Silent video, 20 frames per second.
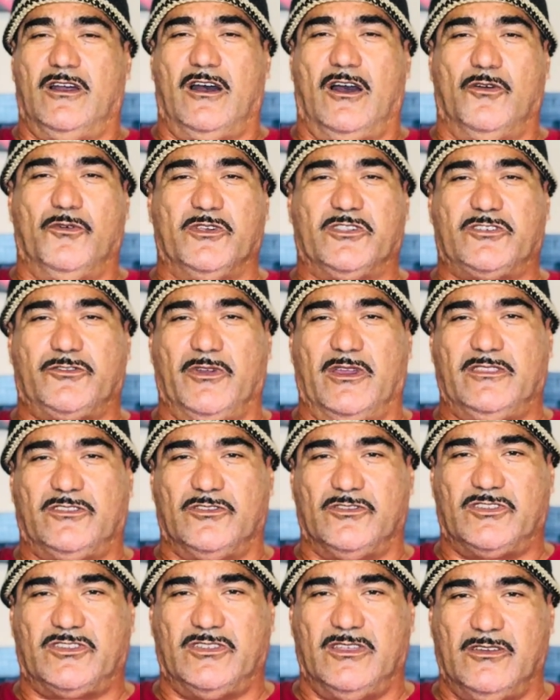always great to
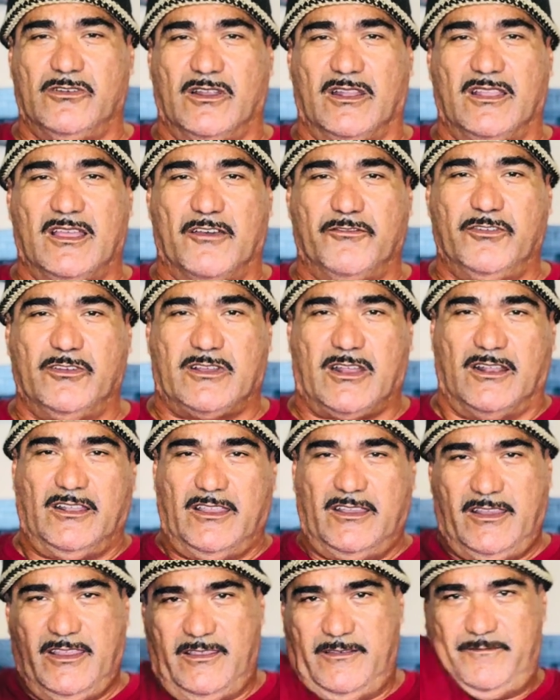see you. I love you,
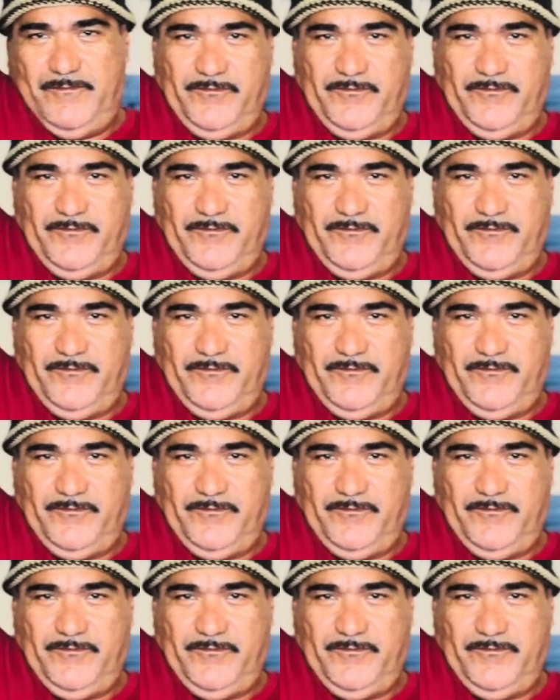Kalili.